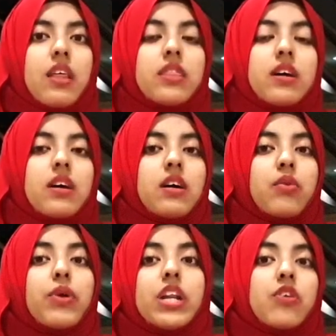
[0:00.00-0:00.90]
the
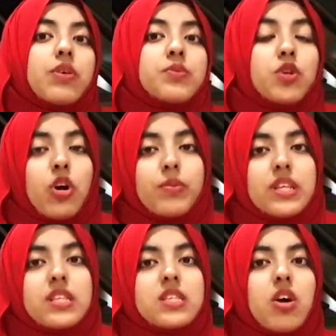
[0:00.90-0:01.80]
rate of
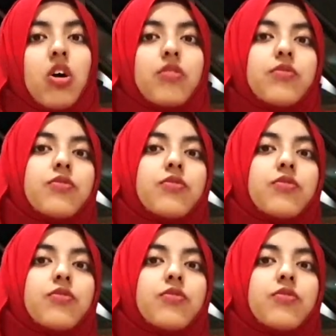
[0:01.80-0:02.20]
absorbance of